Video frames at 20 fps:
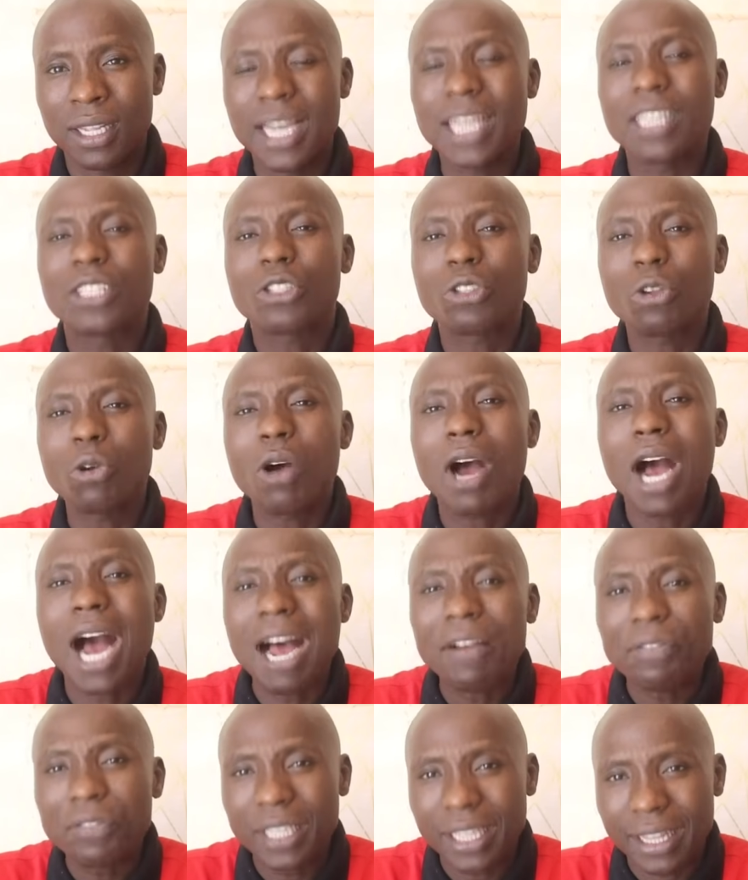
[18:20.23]
And so
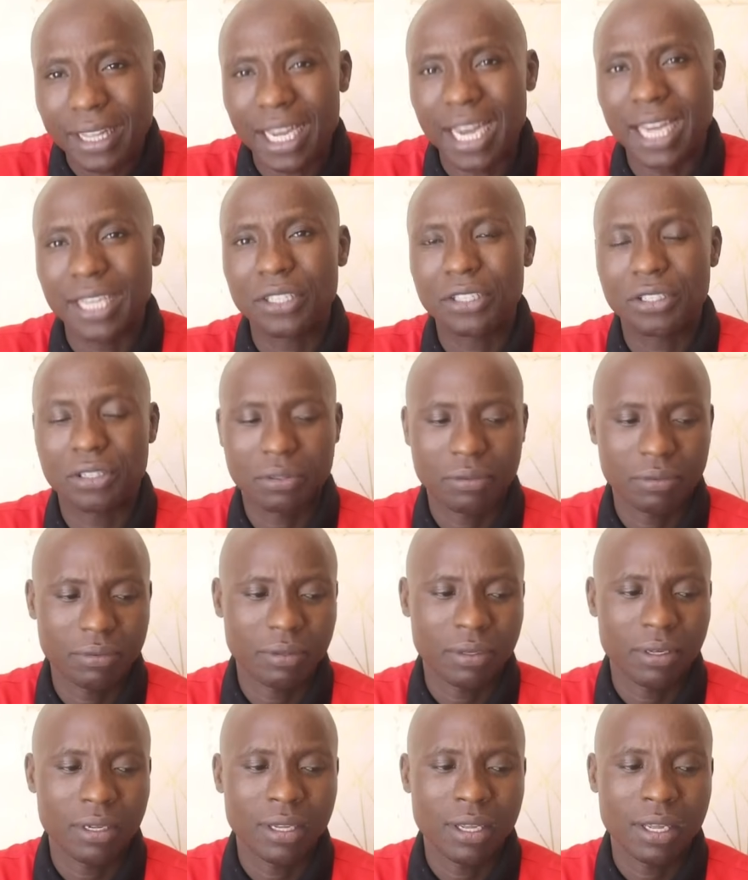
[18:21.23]
after that,
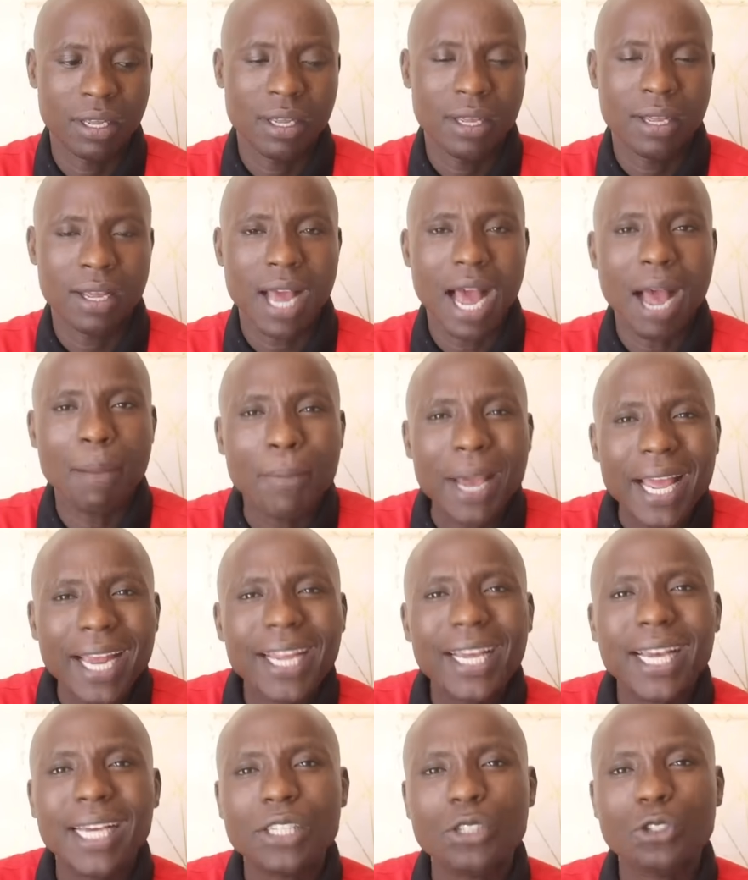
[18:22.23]
America